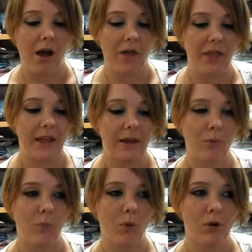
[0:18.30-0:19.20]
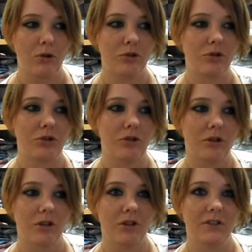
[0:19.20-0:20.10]
I think what
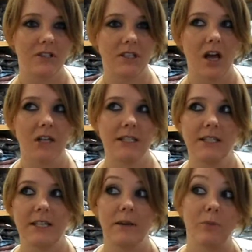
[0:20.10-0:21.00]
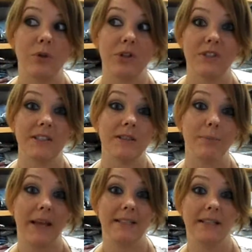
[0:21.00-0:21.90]
started it was
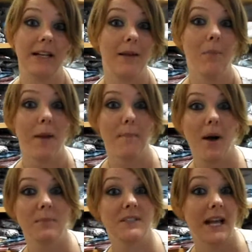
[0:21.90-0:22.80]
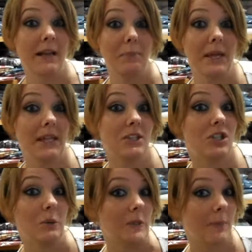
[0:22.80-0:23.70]
basically my mum telling me that
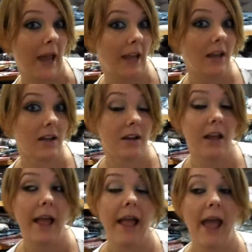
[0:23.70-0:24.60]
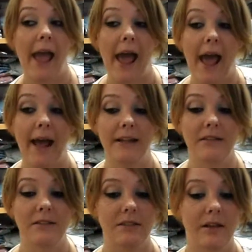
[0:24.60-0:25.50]
she was pagan.
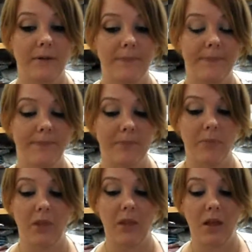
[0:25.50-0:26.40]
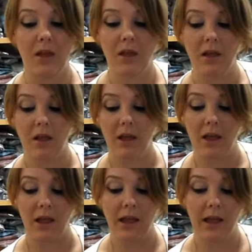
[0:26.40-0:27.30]
And um,
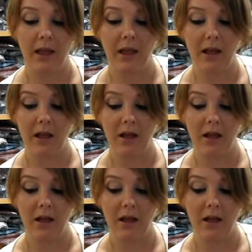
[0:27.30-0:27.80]
it